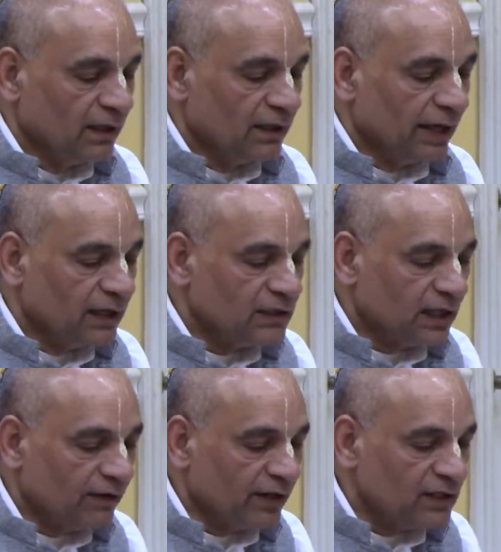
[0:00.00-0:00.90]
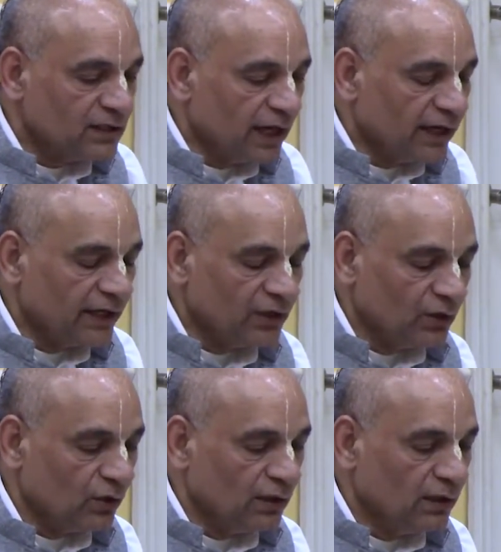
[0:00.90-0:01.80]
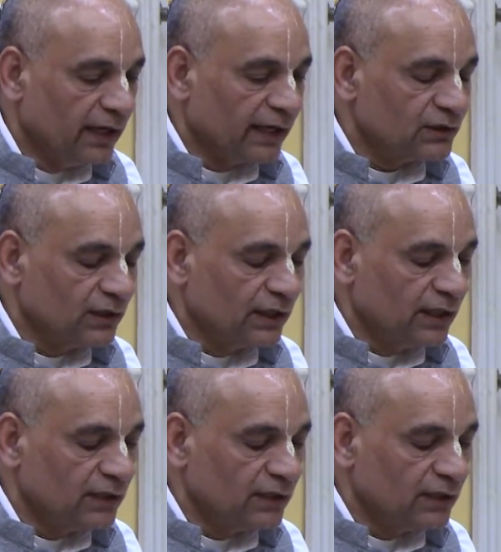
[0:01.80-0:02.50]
that is covered in Sankhya Yoga actually